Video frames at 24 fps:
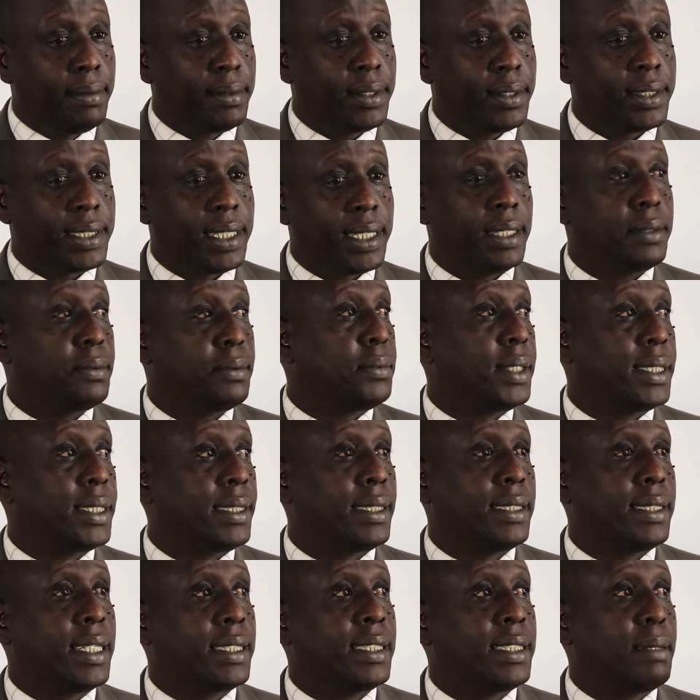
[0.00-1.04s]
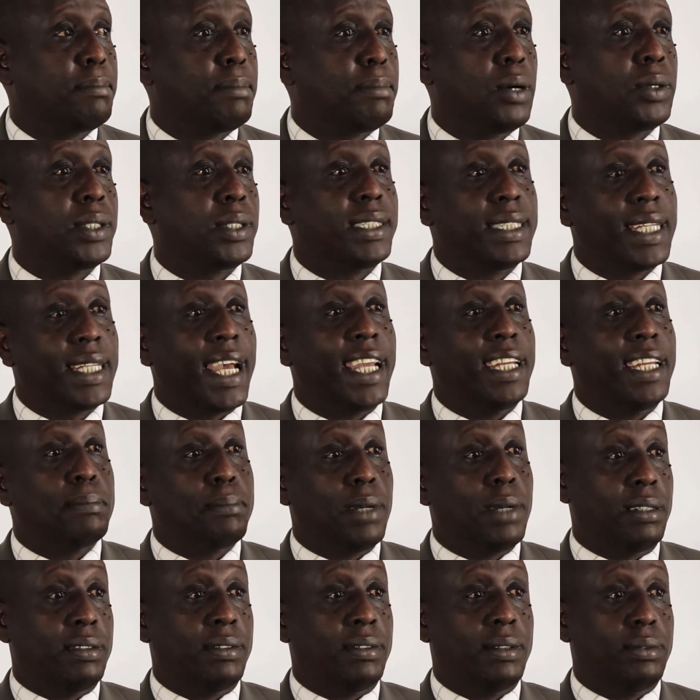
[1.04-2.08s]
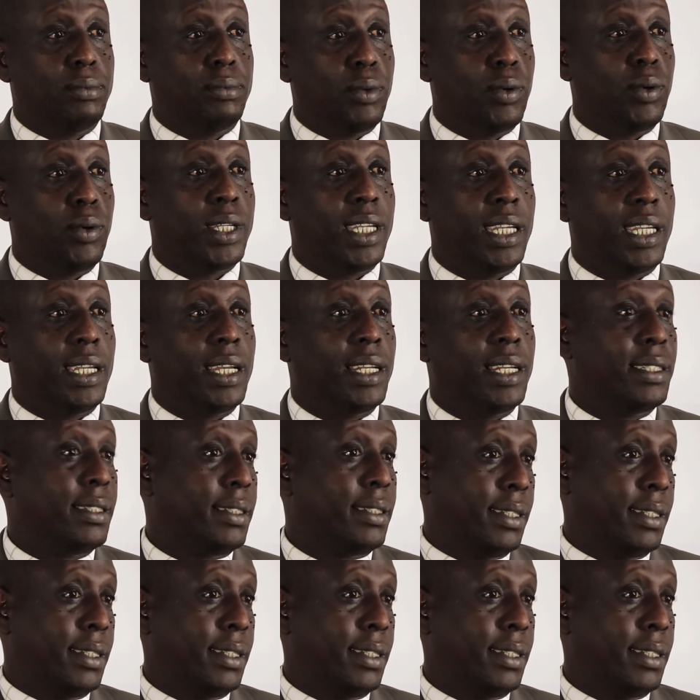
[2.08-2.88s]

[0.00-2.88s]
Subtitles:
because I was just about 9 months working